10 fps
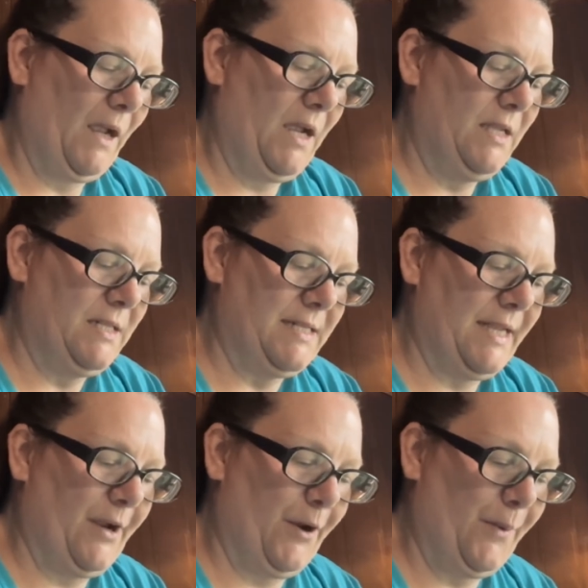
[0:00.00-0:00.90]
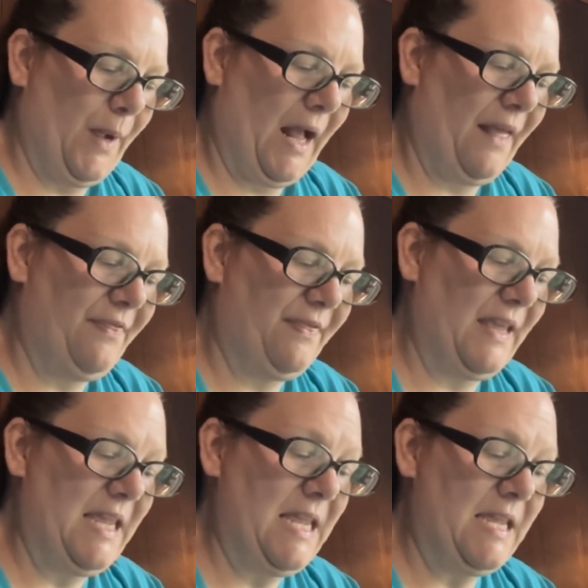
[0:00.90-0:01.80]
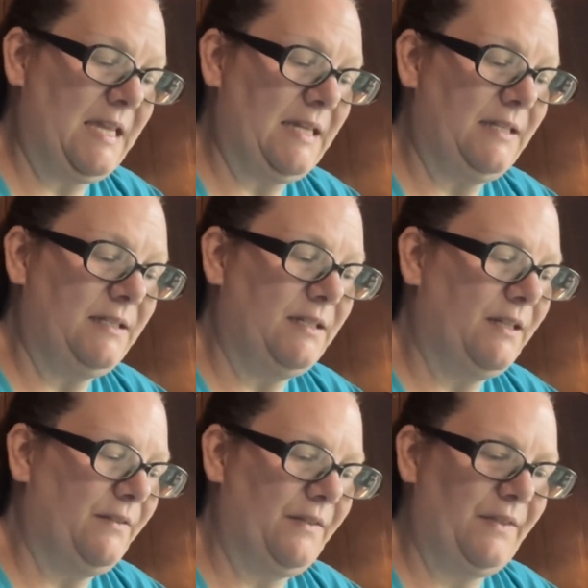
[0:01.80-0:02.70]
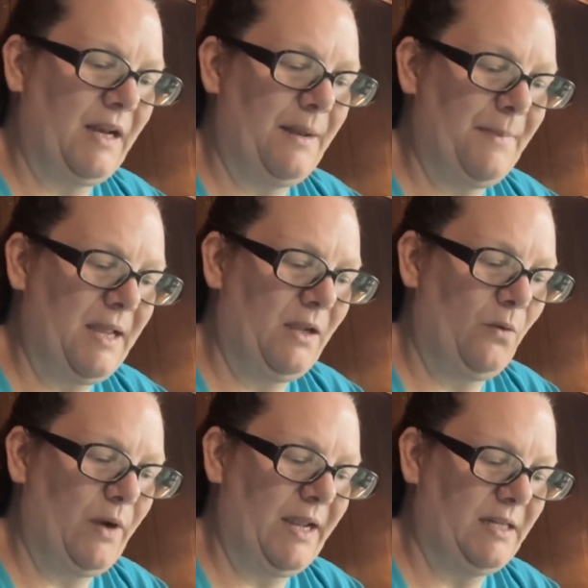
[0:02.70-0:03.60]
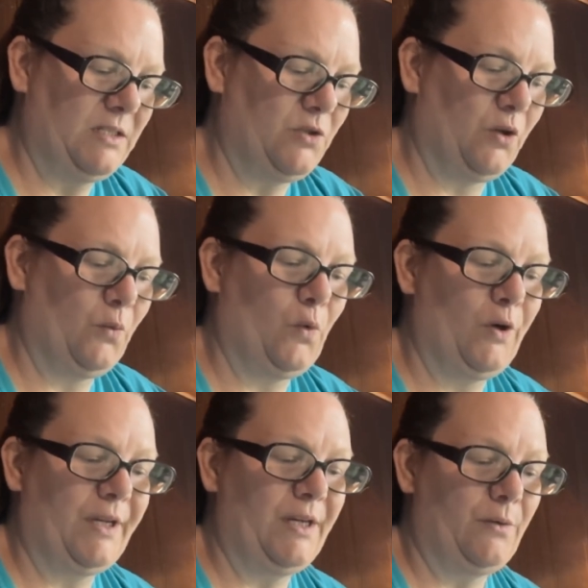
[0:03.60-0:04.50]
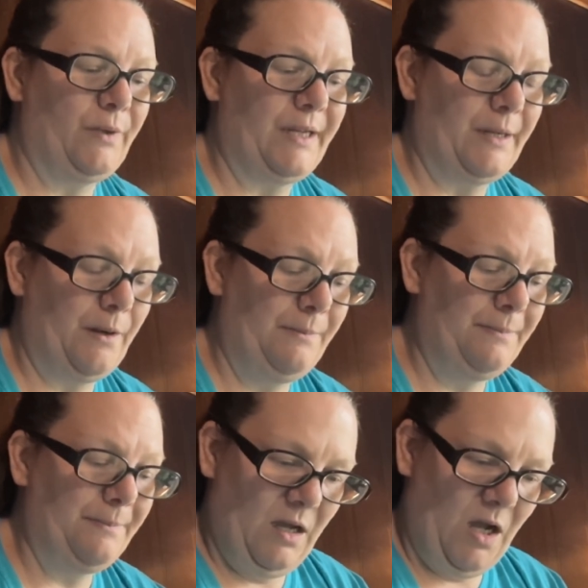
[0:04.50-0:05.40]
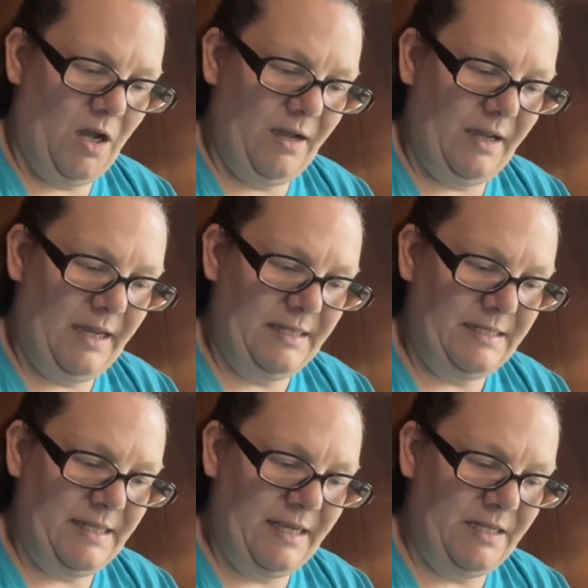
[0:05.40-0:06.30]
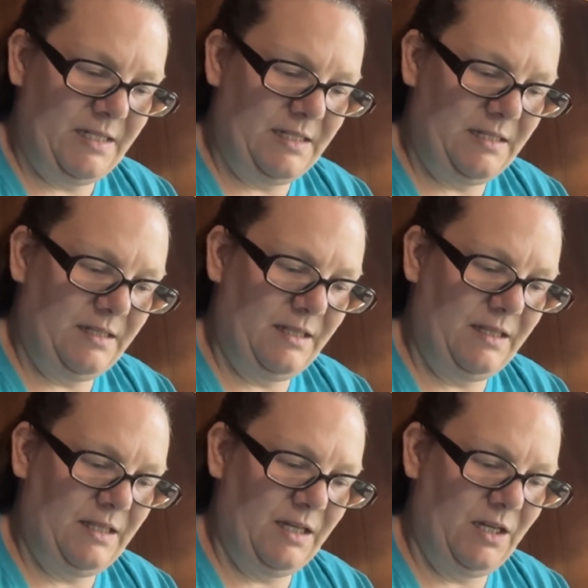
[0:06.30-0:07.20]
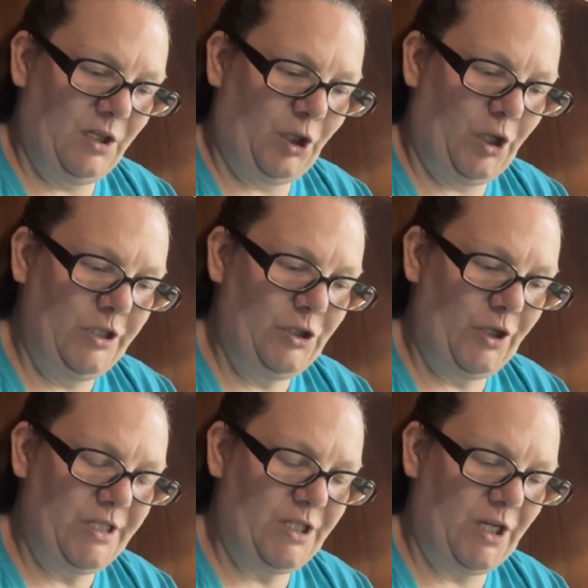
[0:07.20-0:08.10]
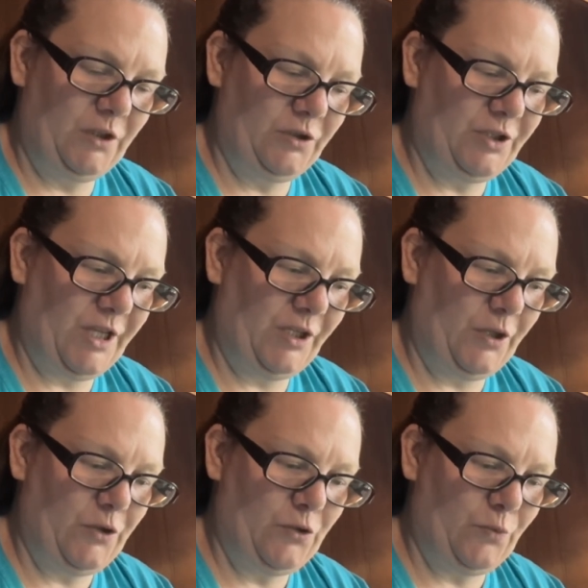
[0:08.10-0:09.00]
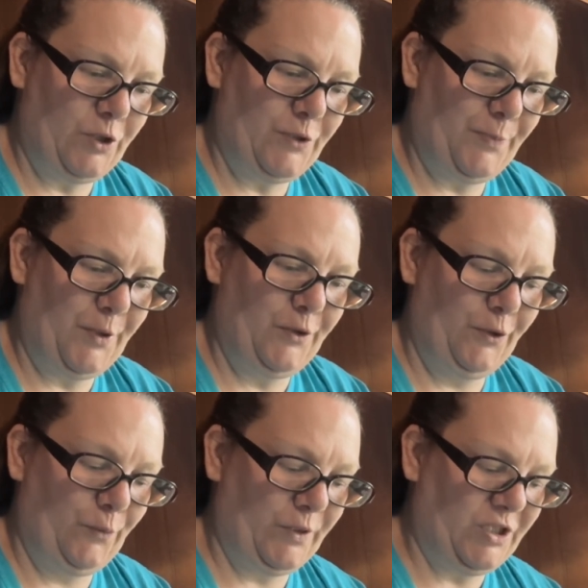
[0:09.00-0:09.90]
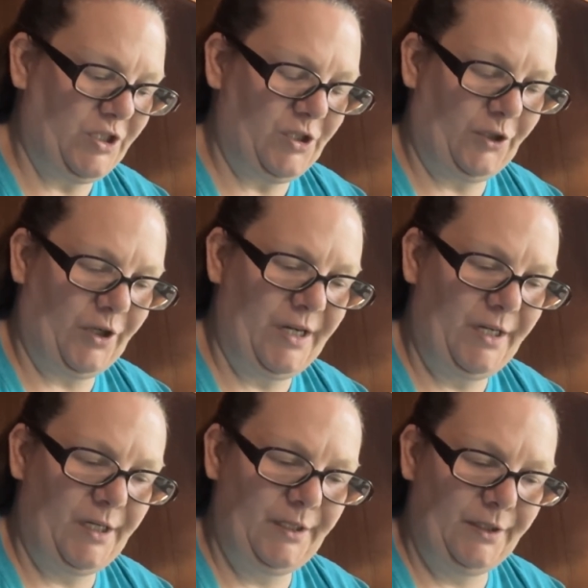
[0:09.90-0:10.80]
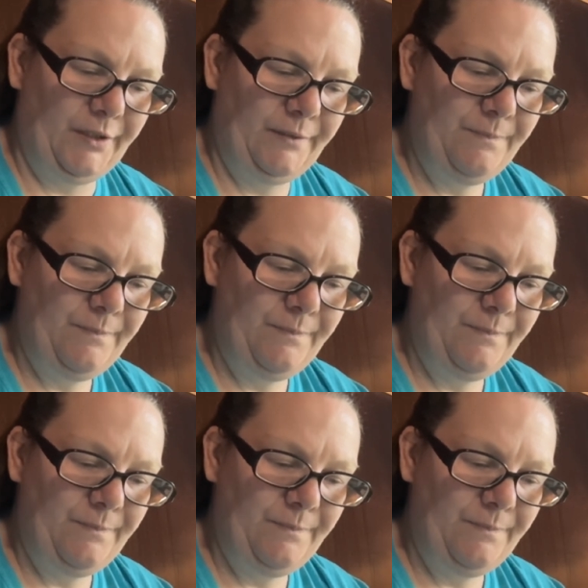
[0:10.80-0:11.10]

and so I think that I may go ahead and start working on him. It says the contrast colors they used was pewter, which is the gray color,